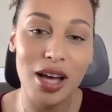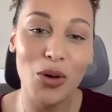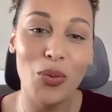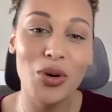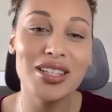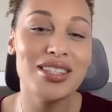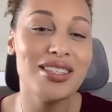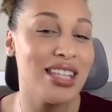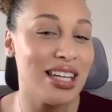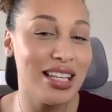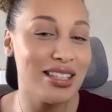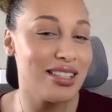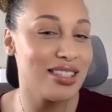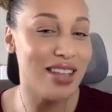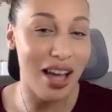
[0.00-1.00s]
I don't want to sit
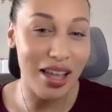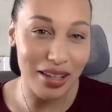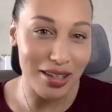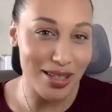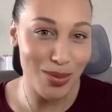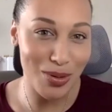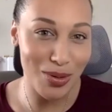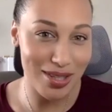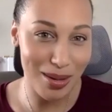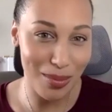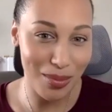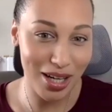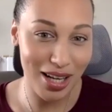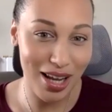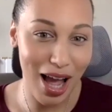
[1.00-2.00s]
in silence with somebody.